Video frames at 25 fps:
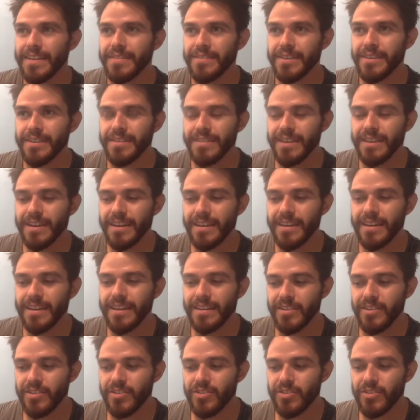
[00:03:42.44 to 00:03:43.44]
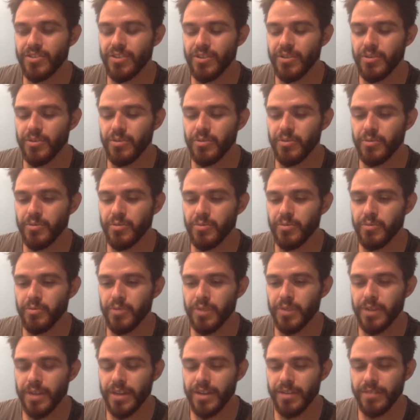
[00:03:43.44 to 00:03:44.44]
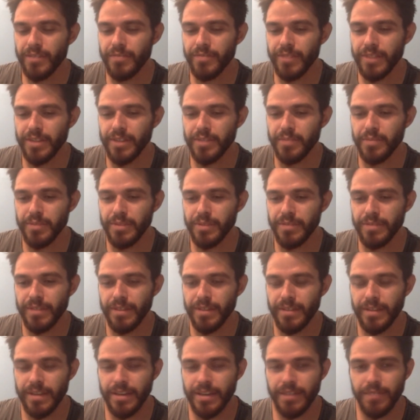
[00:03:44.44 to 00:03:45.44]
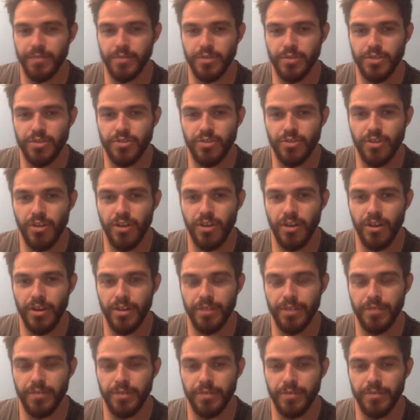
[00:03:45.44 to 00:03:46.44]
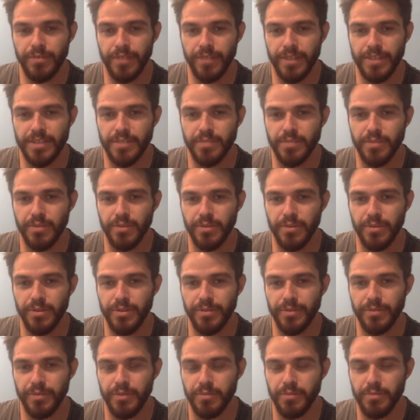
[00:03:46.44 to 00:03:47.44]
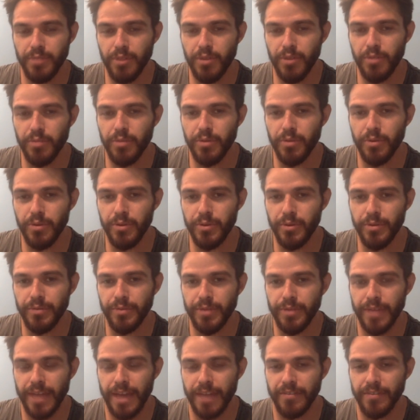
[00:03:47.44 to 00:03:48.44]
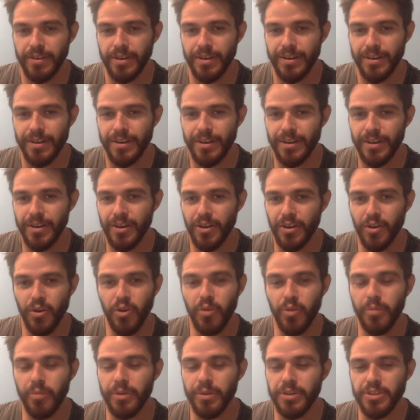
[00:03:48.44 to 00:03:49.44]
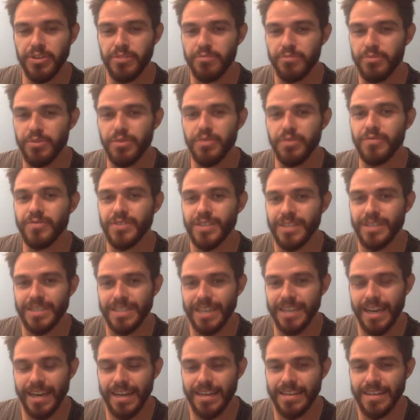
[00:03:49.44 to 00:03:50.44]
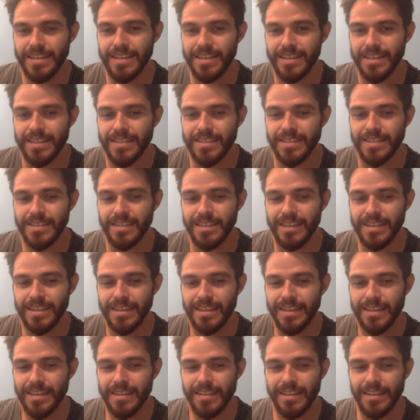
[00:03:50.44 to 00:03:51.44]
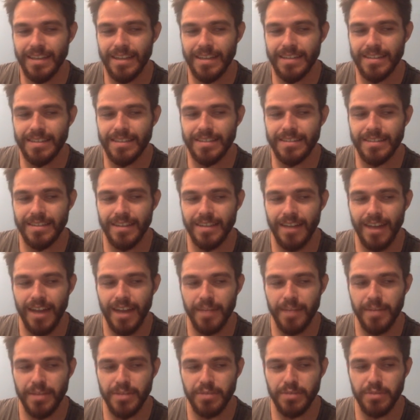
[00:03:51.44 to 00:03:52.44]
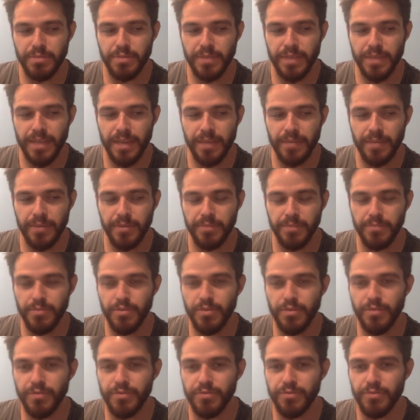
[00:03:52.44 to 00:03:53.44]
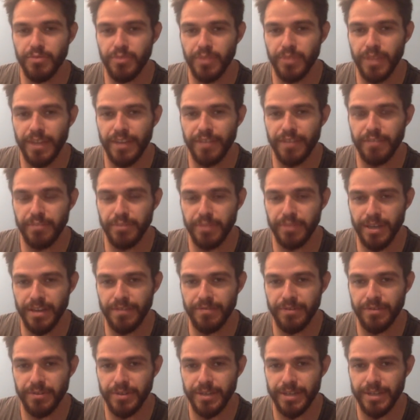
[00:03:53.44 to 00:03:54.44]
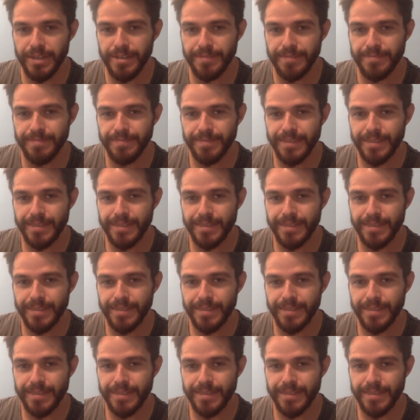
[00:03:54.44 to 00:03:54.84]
think that you know we're kind of led to believe that like if we're strong if we're flexible if we're mobile if we have a, a whole bunch of moves and techniques that it's synonymous with being able to move through life playfully